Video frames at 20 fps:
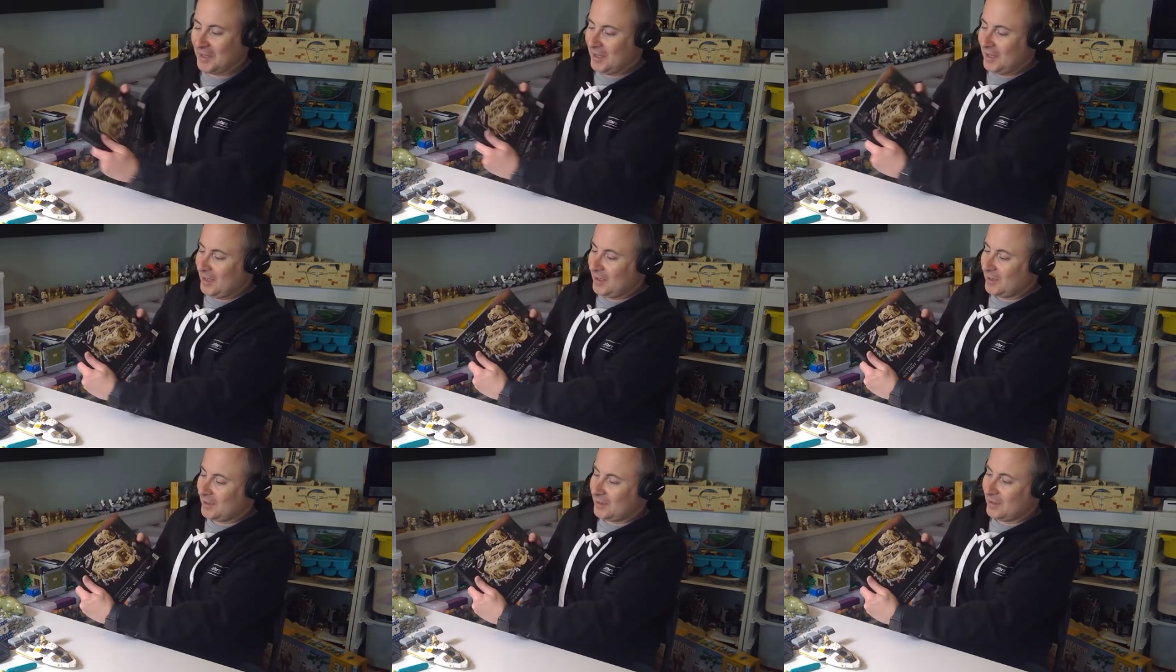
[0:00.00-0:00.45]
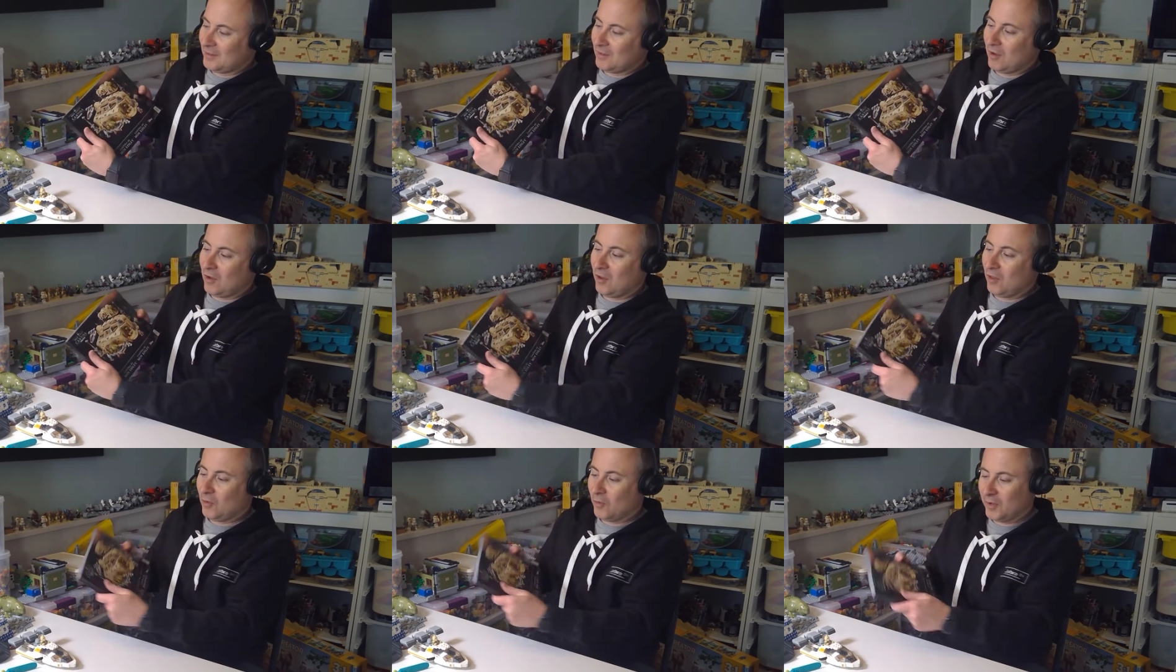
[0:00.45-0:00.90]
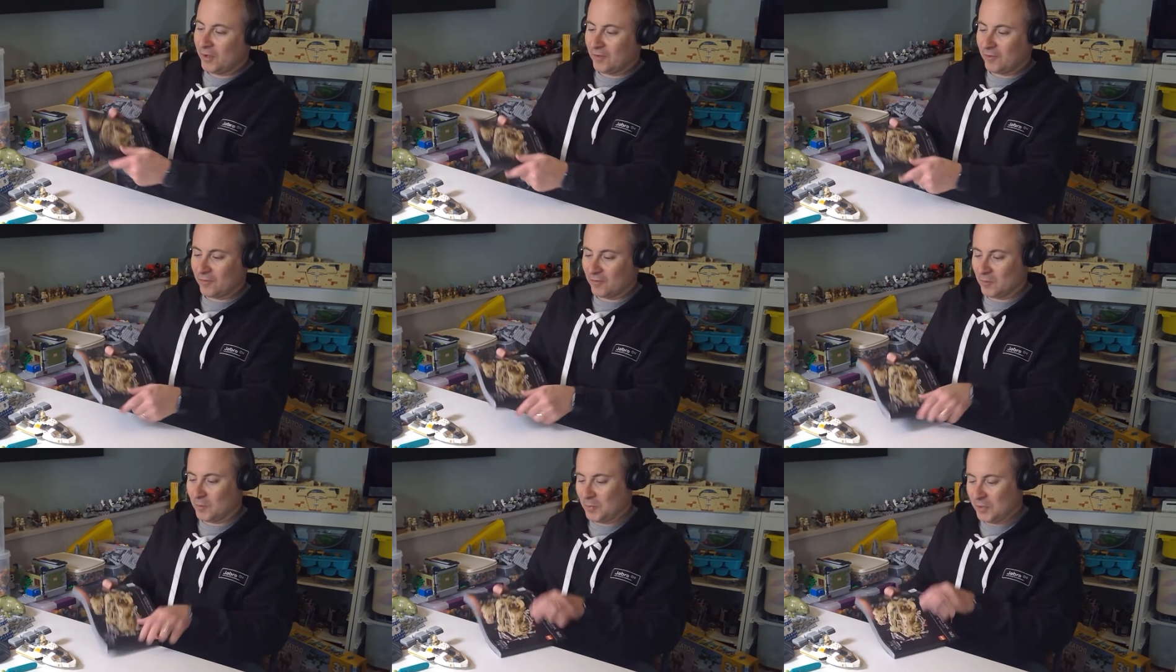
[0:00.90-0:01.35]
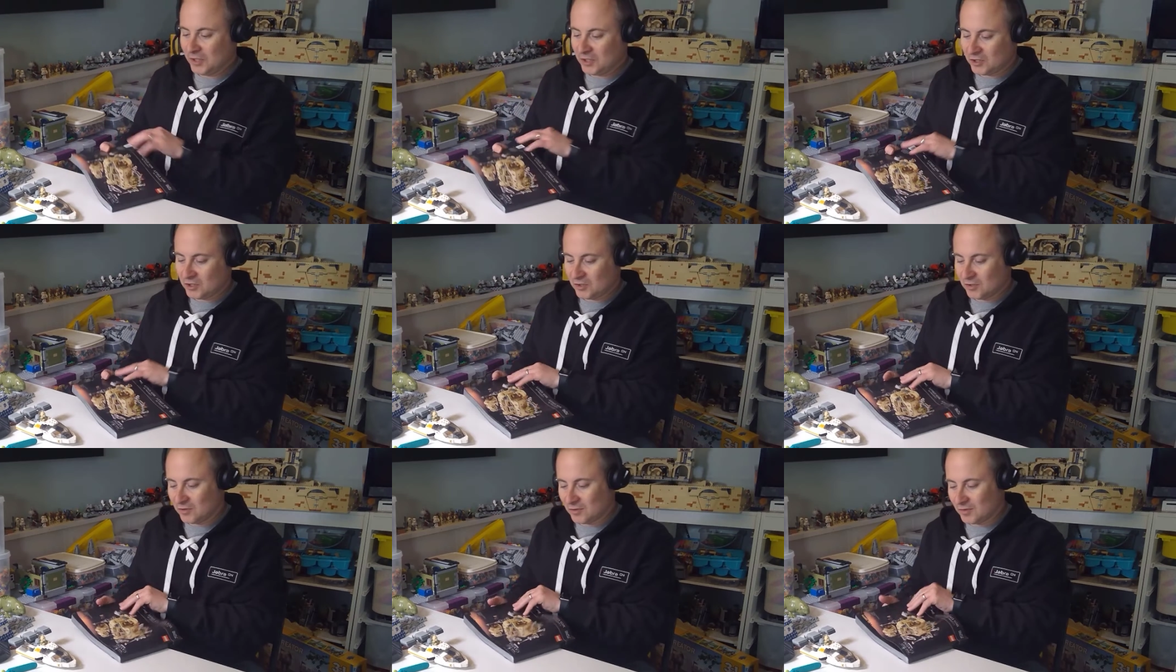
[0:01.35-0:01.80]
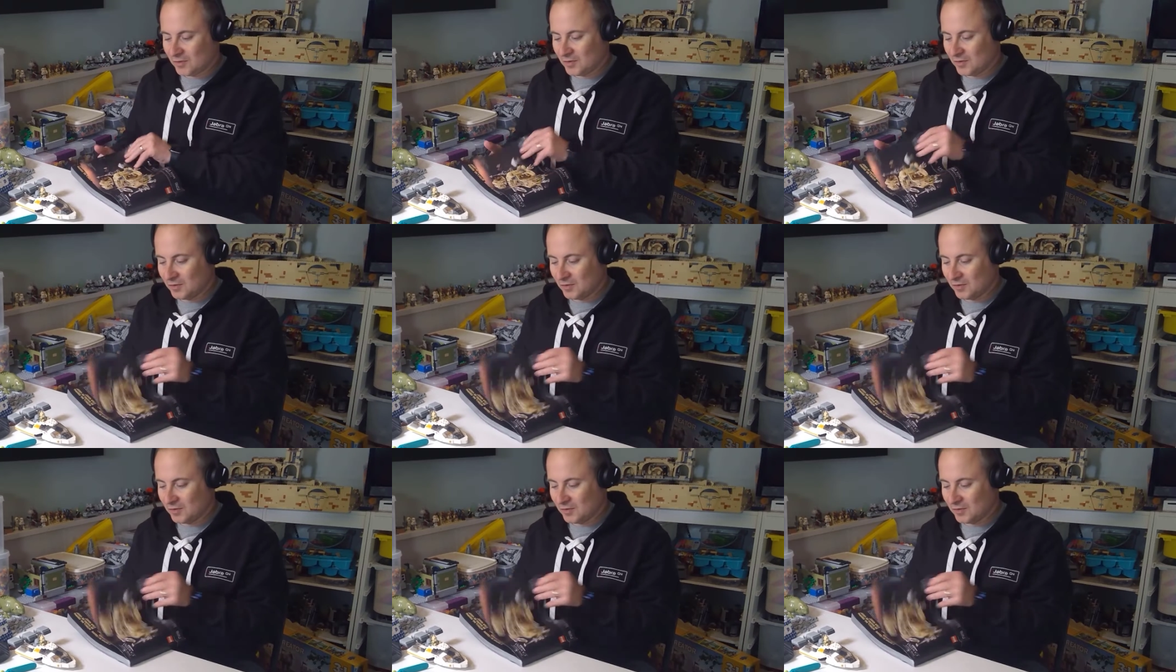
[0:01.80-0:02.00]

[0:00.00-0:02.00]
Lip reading: It all the way from pictures.